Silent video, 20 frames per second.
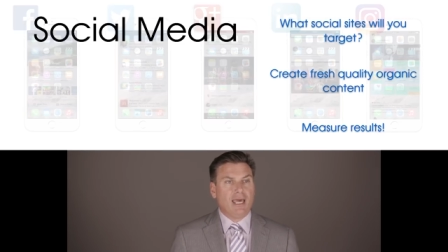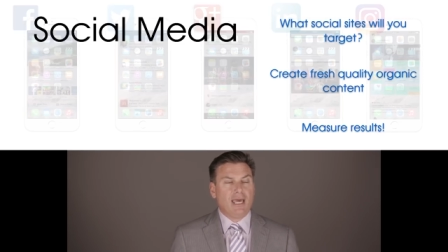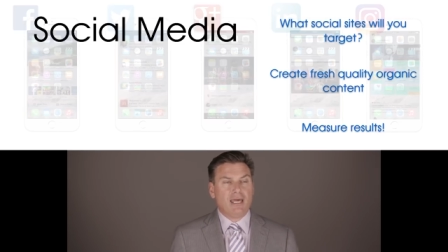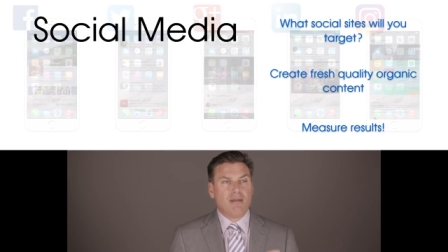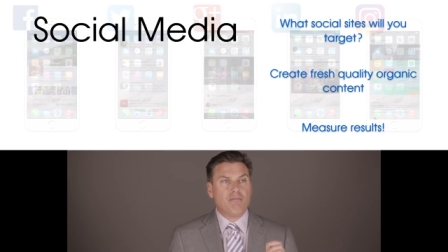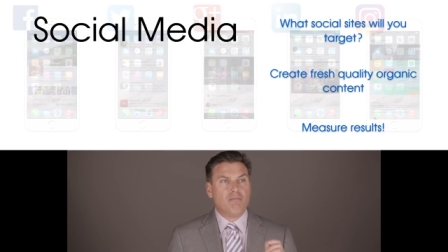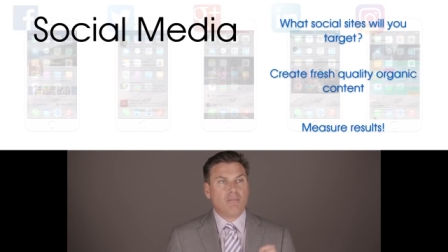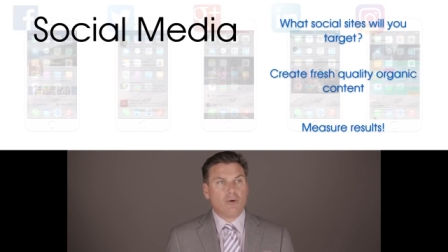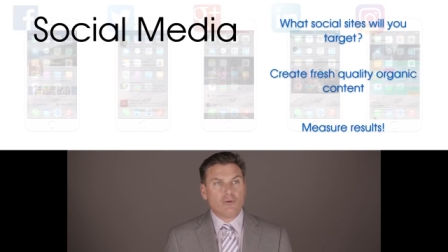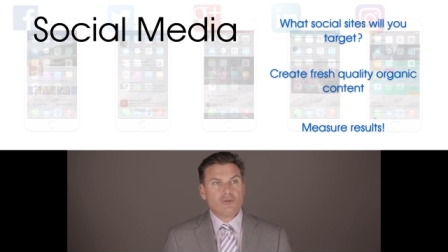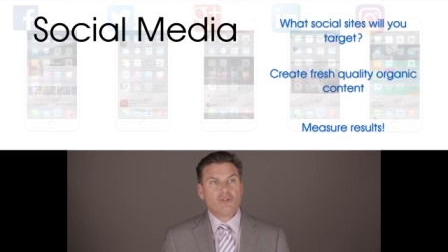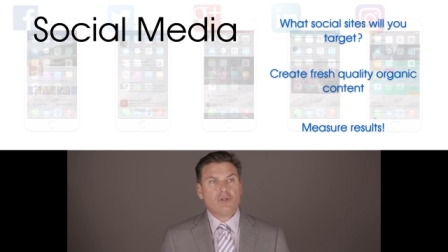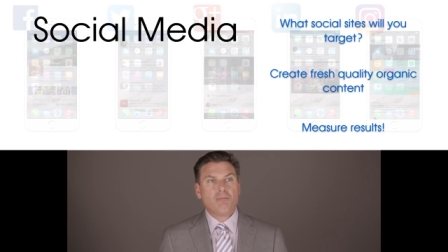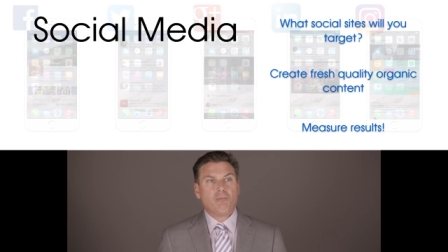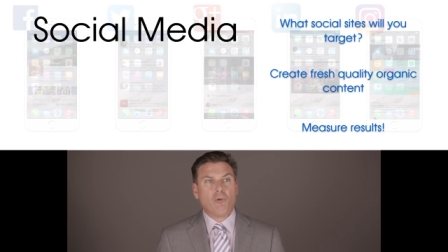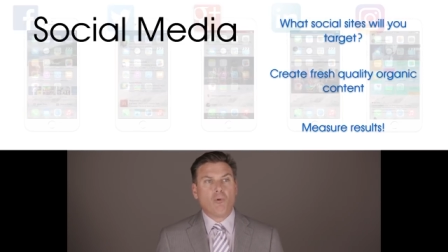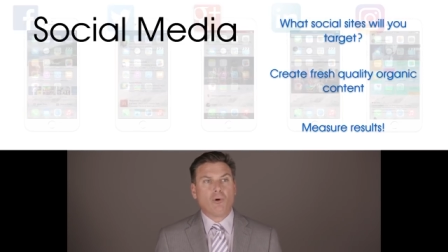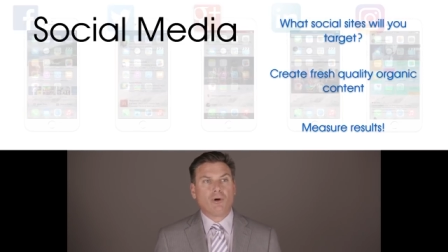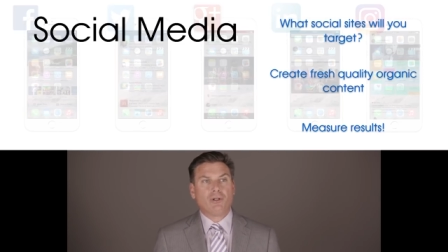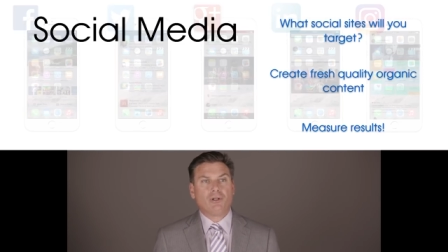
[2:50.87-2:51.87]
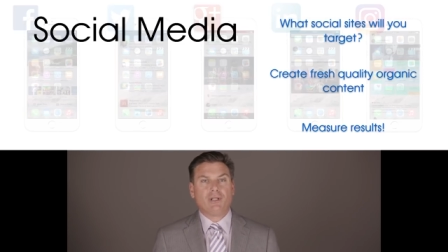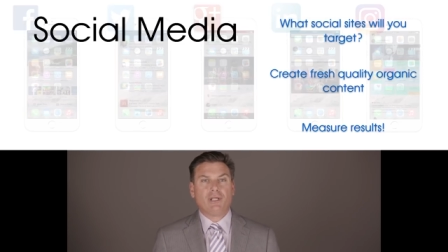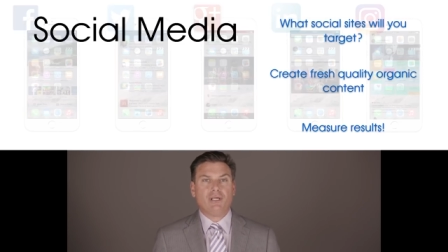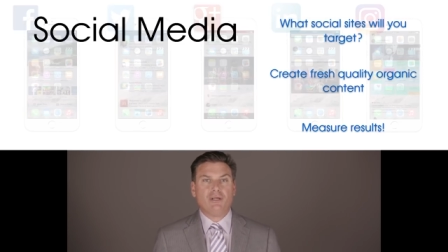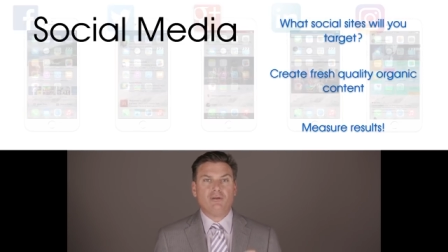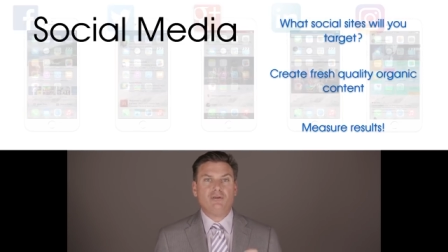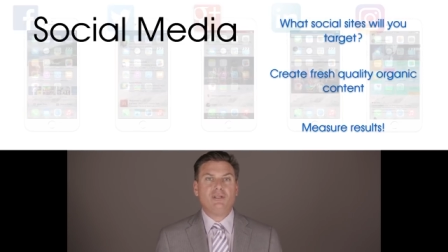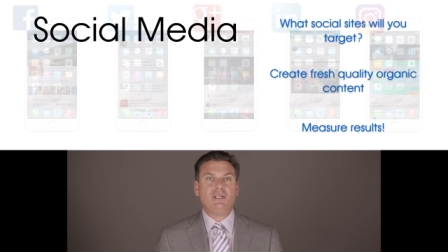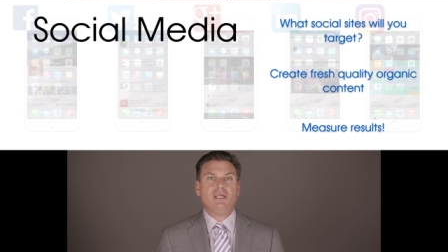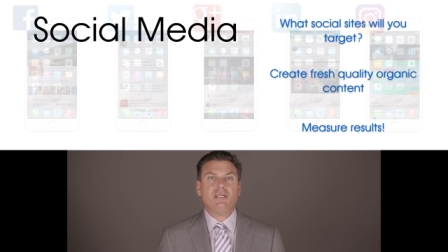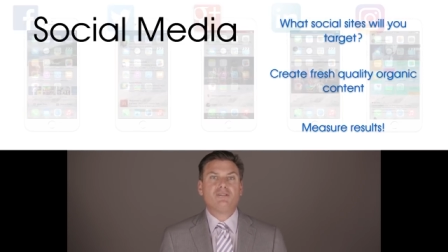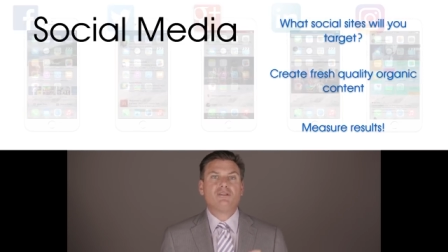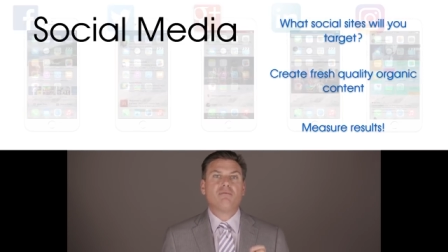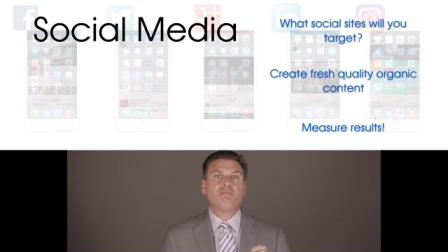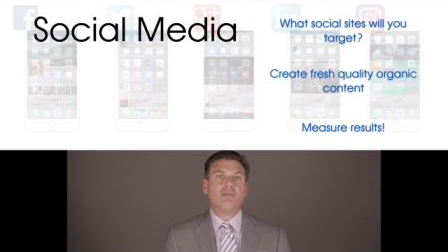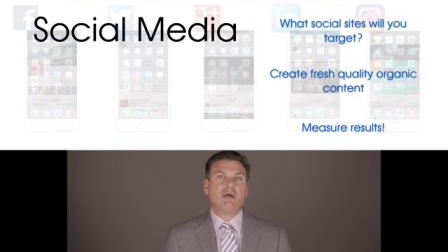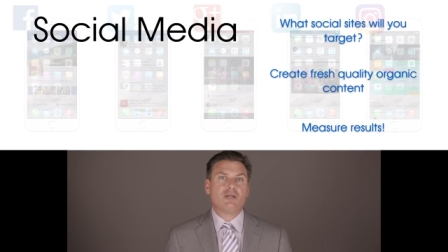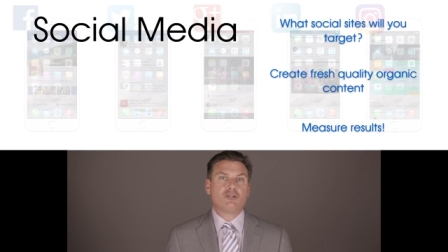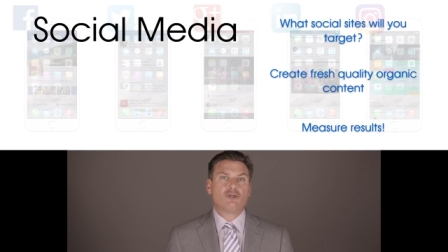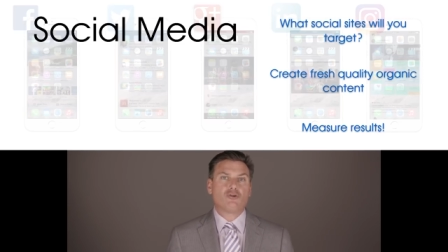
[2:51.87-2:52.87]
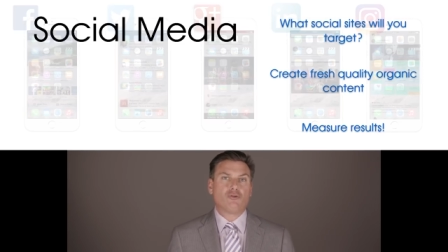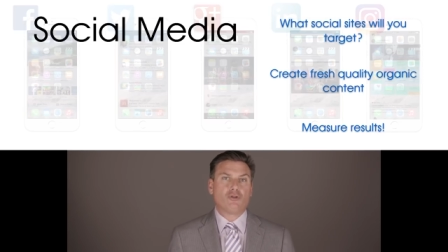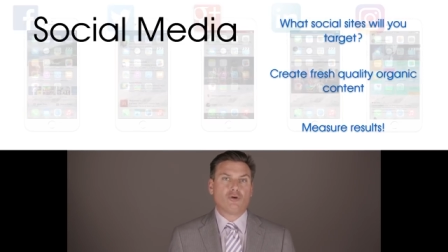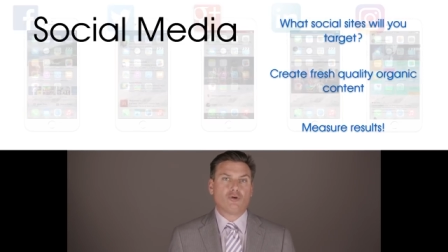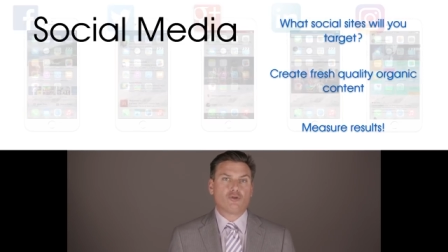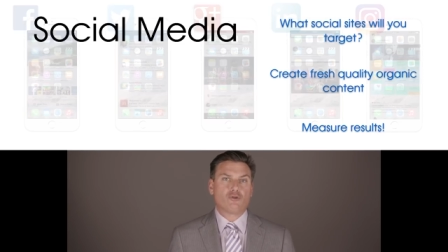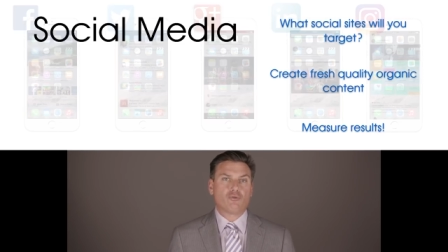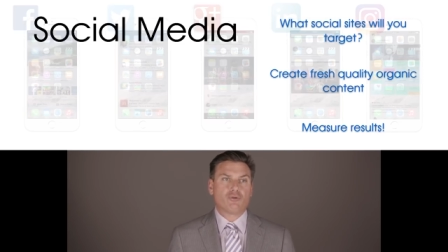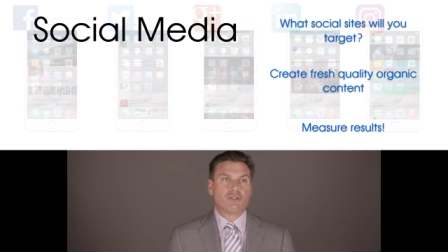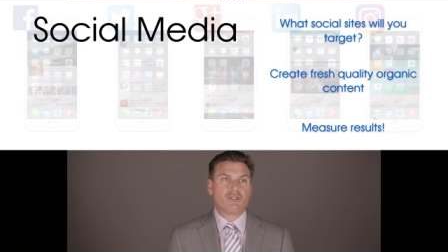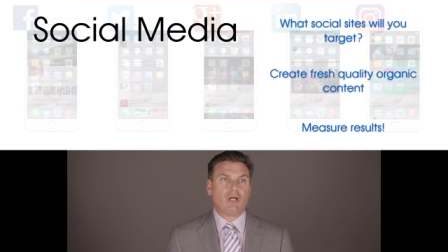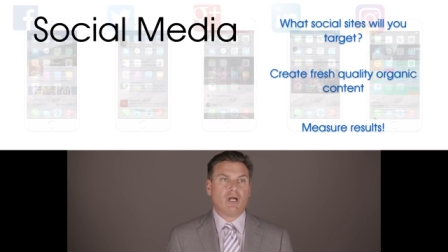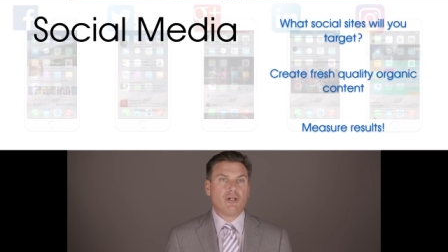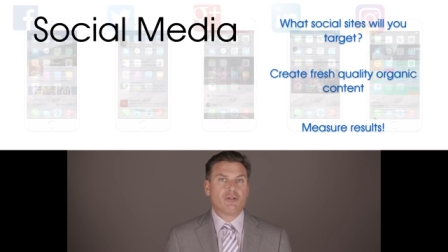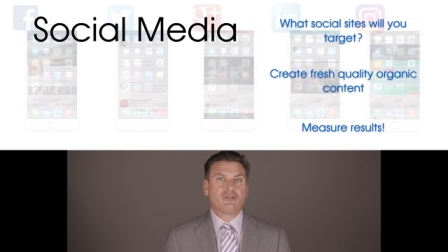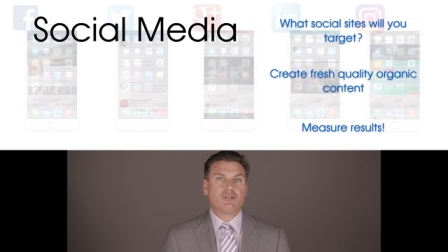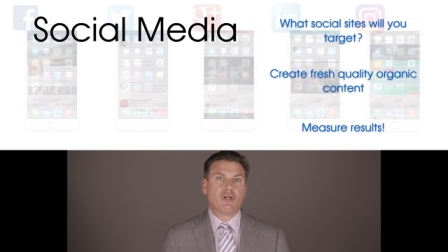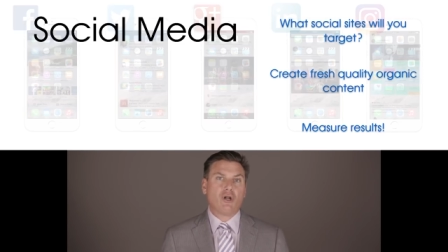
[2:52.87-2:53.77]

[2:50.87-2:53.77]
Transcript: And most importantly, you need to measure those results,